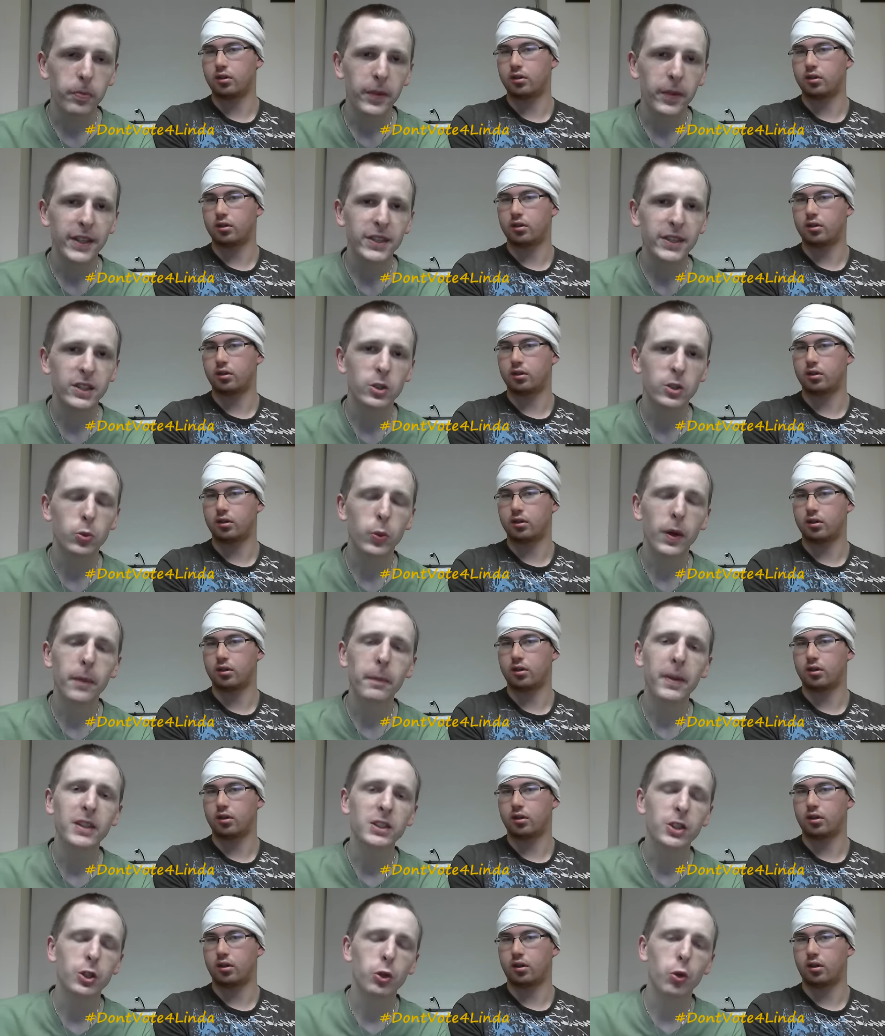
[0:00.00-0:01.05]
Speaker 1: from this because we're
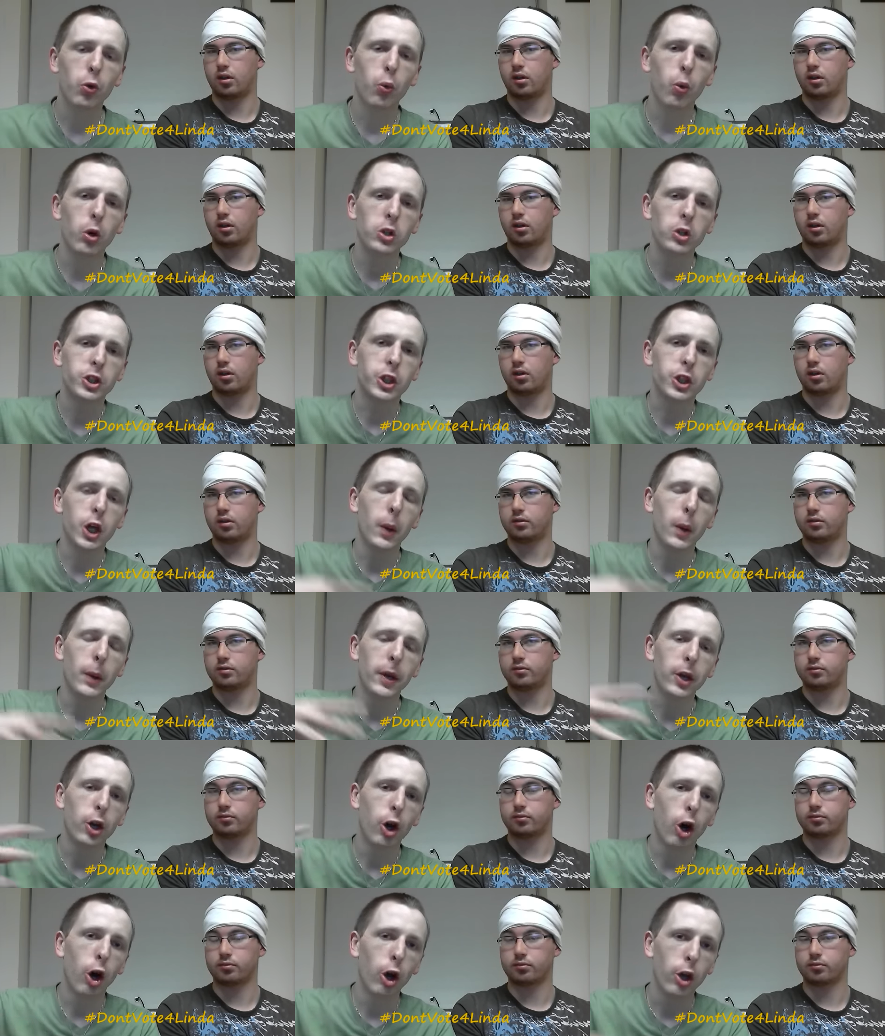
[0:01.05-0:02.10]
mentioning all what's
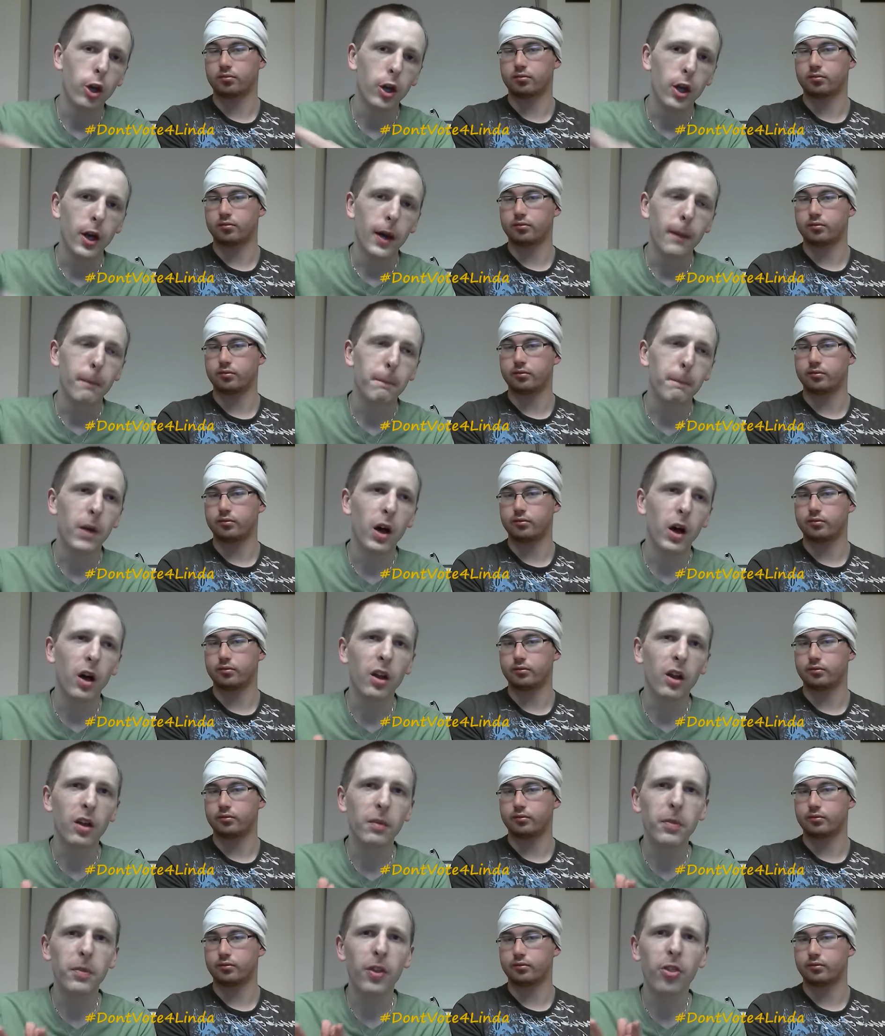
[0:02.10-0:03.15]
going on,
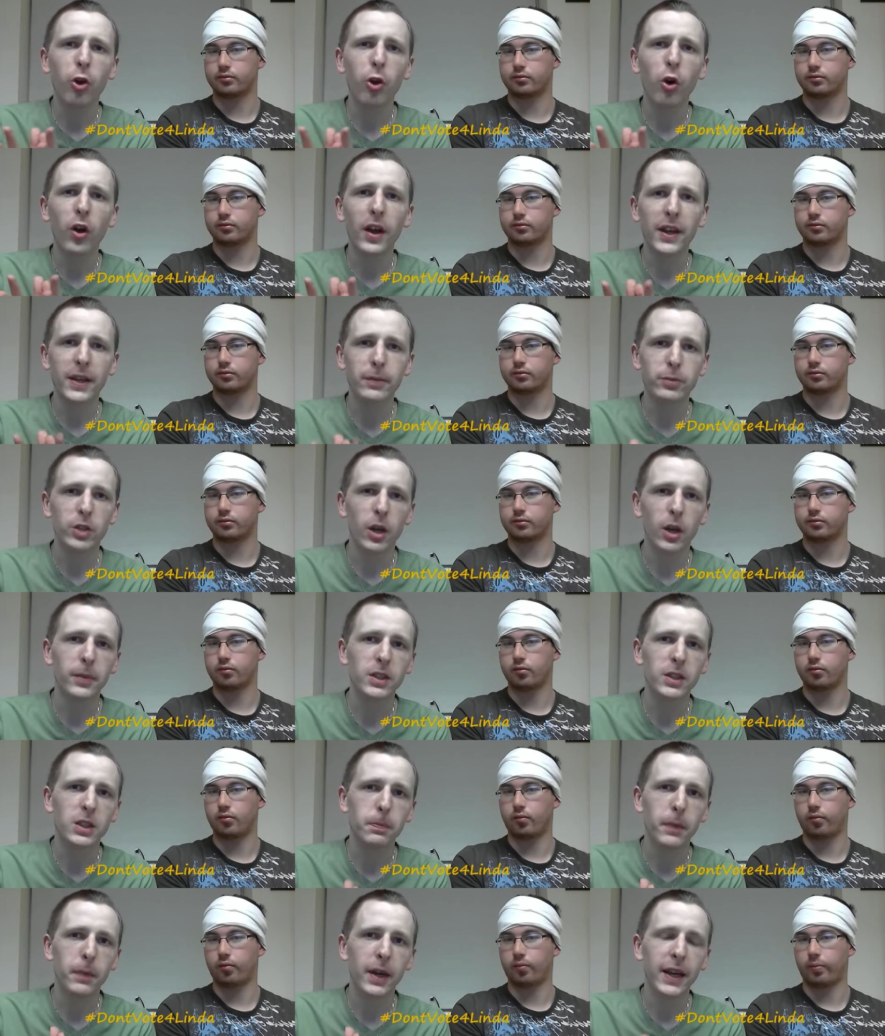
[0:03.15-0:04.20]
but the thought that keeps coming
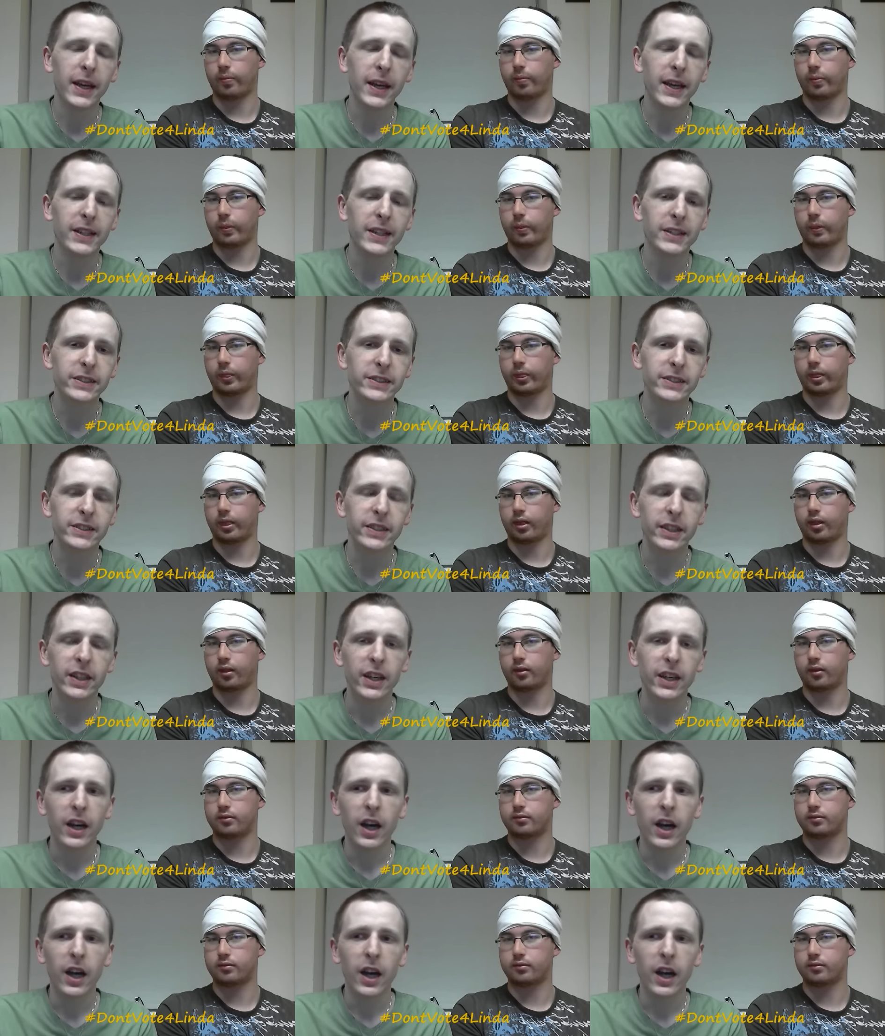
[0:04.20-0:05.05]
to me is